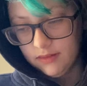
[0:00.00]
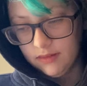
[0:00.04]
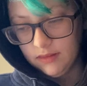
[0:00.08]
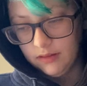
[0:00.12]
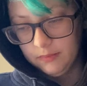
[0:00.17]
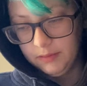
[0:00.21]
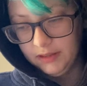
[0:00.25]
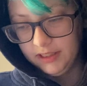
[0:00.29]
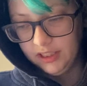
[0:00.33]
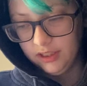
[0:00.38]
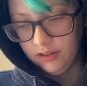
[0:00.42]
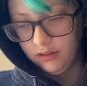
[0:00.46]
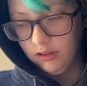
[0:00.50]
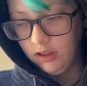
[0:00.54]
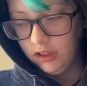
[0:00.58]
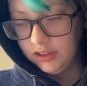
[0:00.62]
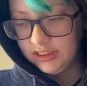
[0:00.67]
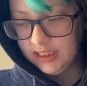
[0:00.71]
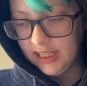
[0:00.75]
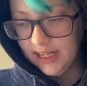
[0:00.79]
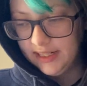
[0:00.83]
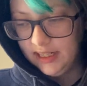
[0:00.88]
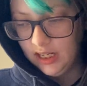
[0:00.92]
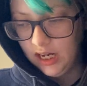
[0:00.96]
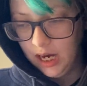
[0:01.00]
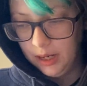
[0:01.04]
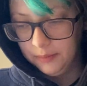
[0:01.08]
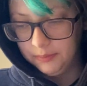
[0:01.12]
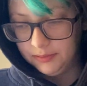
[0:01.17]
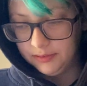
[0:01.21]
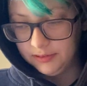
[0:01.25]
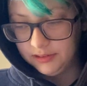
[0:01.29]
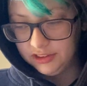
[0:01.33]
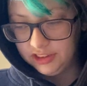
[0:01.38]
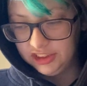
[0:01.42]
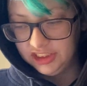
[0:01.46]
"But you're all tied up,"
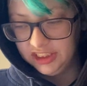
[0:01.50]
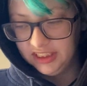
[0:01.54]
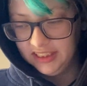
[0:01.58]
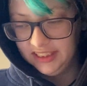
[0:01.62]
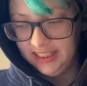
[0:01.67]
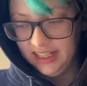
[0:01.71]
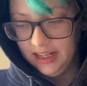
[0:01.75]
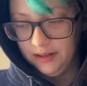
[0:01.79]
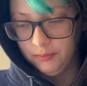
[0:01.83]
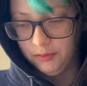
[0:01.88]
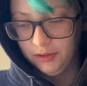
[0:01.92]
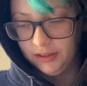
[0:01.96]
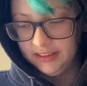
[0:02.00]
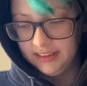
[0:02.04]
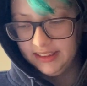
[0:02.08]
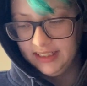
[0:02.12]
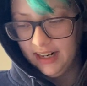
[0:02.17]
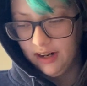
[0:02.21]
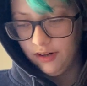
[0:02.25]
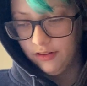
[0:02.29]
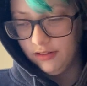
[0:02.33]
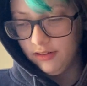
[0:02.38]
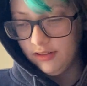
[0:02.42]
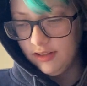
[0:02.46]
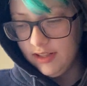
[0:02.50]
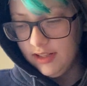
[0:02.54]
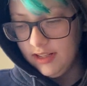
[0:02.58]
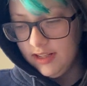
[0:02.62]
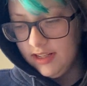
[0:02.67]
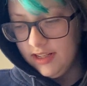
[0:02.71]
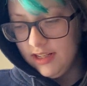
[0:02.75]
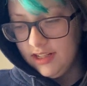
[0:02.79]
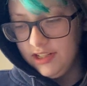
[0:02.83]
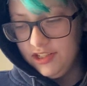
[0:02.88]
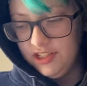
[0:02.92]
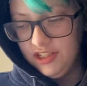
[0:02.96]
Shilian pointed out.
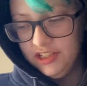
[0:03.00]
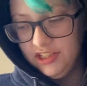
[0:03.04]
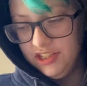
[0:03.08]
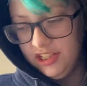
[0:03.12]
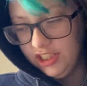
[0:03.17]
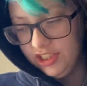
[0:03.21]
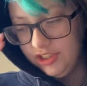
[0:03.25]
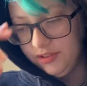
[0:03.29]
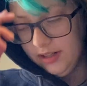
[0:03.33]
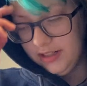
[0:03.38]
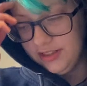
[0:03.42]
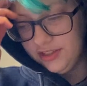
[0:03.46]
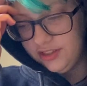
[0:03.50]
Shi Qingxuan